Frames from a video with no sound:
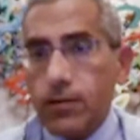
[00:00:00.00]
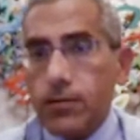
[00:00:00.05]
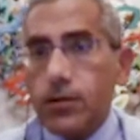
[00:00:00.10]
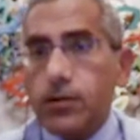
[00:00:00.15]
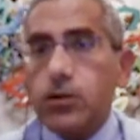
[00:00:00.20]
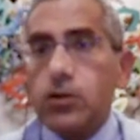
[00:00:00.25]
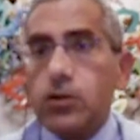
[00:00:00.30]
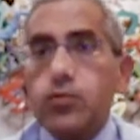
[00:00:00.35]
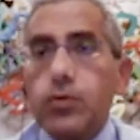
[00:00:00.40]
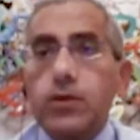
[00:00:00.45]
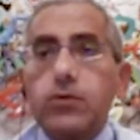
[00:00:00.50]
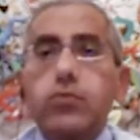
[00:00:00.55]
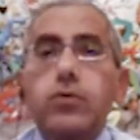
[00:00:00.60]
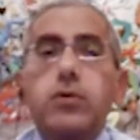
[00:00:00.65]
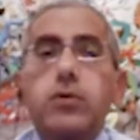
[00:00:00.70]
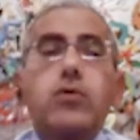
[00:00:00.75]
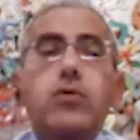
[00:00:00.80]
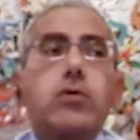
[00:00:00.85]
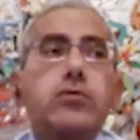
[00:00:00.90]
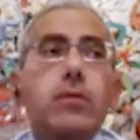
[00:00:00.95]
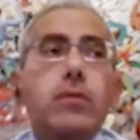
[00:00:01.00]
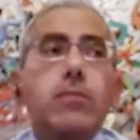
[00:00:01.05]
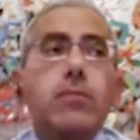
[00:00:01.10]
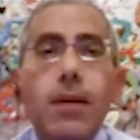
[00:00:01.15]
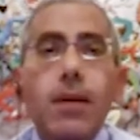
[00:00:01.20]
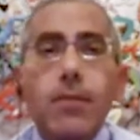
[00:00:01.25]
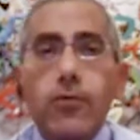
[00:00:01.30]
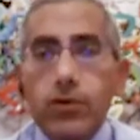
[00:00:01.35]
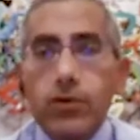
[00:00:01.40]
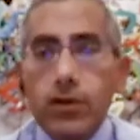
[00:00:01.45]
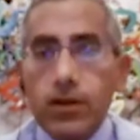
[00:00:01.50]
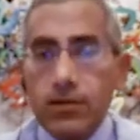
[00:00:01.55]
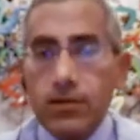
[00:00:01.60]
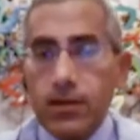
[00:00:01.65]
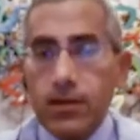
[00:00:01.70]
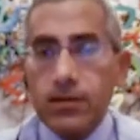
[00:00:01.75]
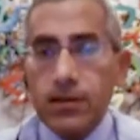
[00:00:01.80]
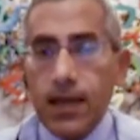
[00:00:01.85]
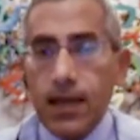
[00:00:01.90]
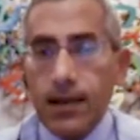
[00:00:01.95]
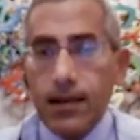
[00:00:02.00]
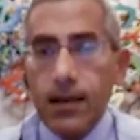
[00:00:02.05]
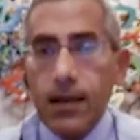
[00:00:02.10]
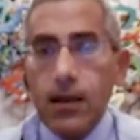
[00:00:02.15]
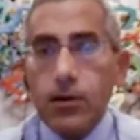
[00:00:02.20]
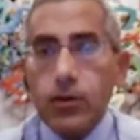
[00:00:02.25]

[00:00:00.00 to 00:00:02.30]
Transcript: This is what we call the memory T cell.